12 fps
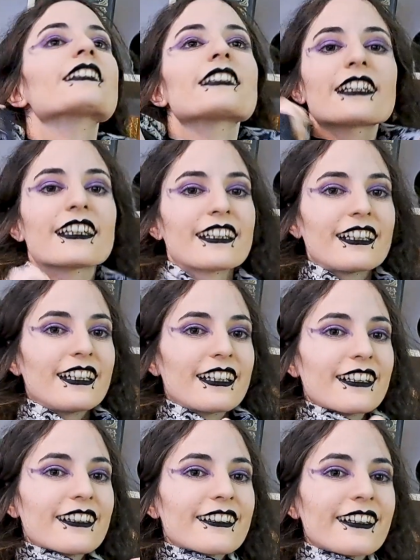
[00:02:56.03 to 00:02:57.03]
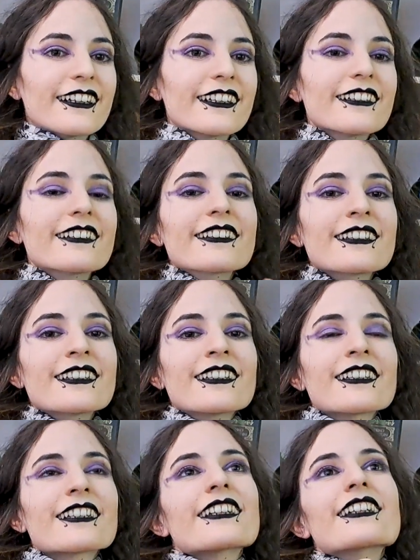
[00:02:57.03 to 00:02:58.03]
Like I can tie it
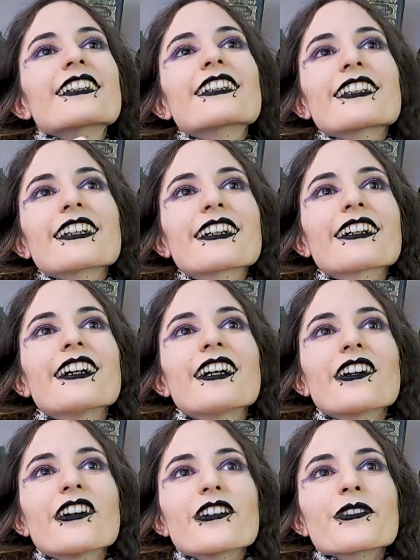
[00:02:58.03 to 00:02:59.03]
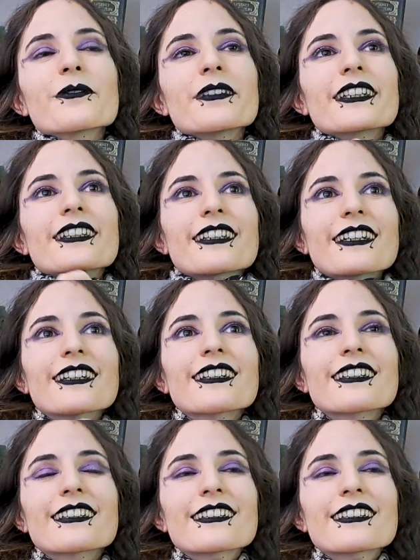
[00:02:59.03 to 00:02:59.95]
here around my neck,